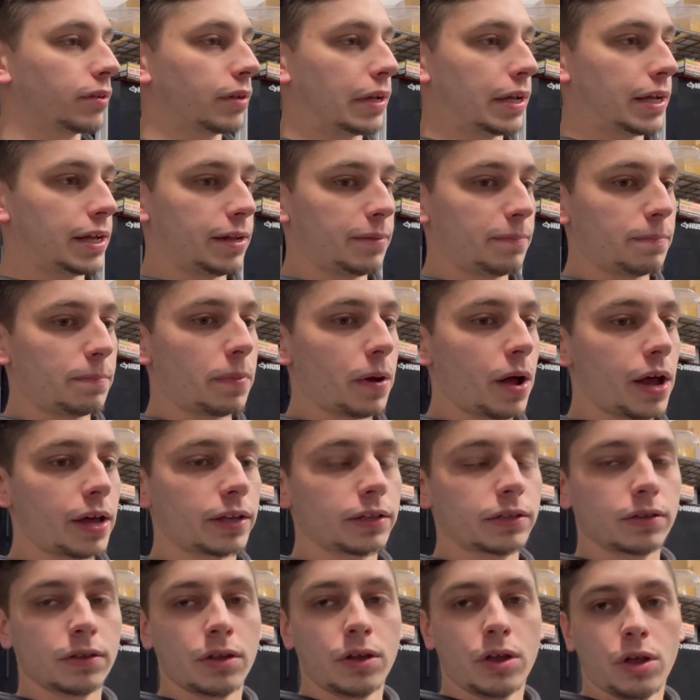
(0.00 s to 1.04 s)

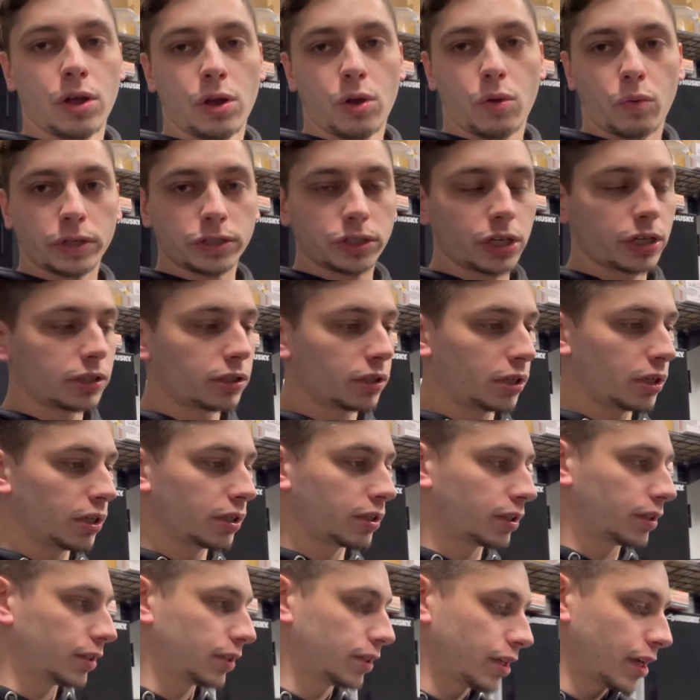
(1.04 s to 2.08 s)
bought
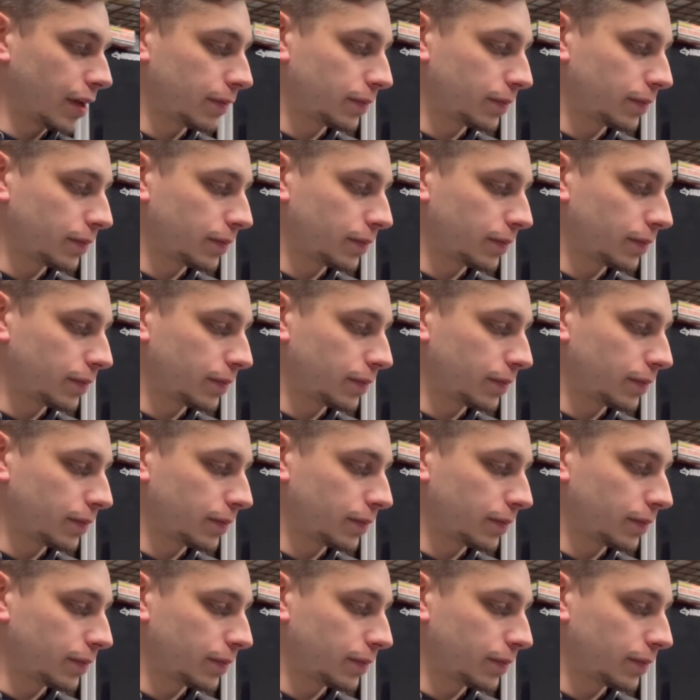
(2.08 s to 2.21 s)
1JZs at the same